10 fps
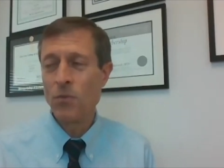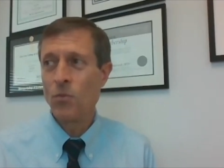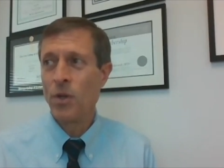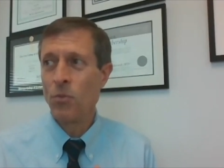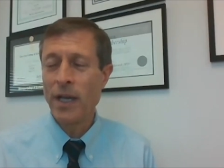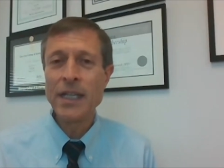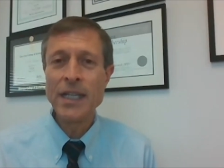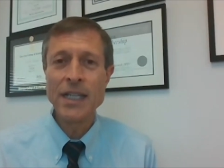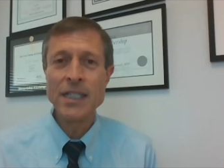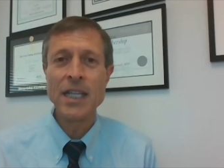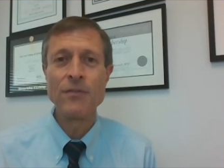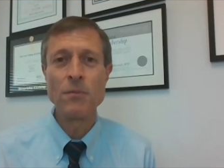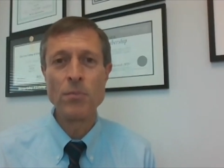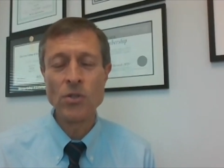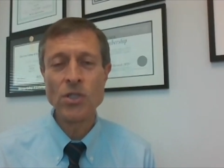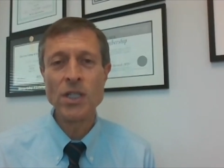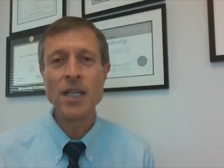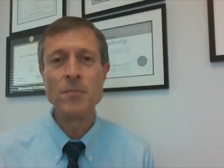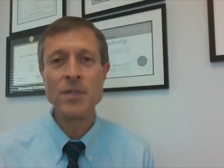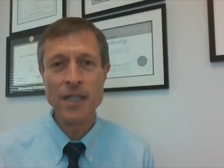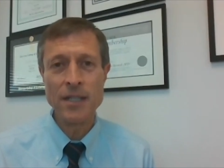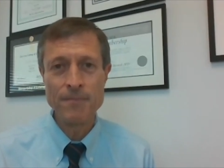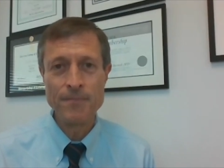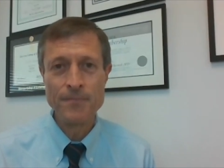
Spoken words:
recognize that if a person comes in